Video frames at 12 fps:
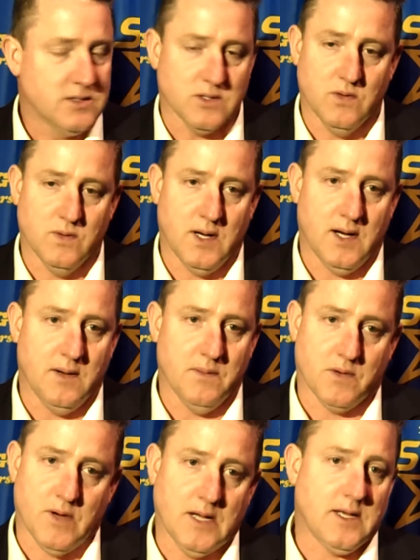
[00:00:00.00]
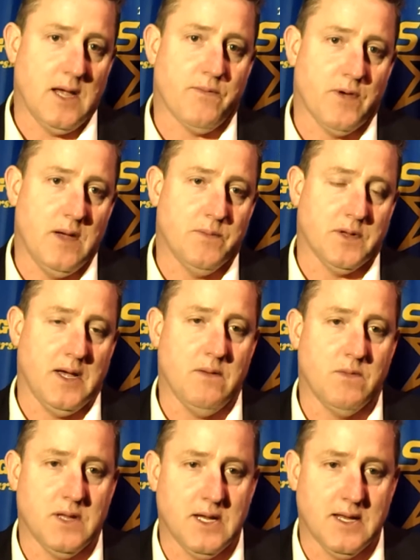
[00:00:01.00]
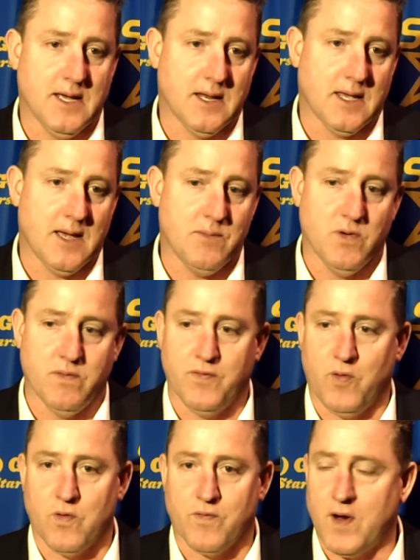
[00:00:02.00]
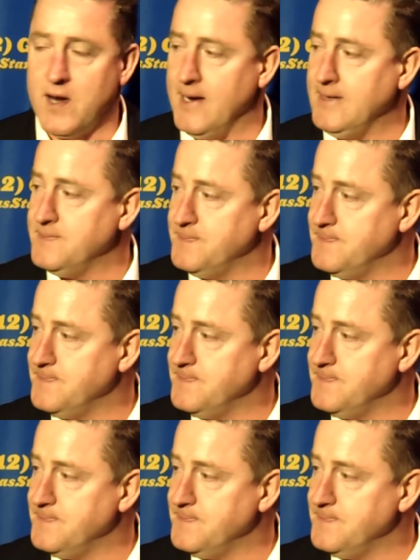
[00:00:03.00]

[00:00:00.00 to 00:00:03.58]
So great game for him tonight, and we need that again moving forward Friday night.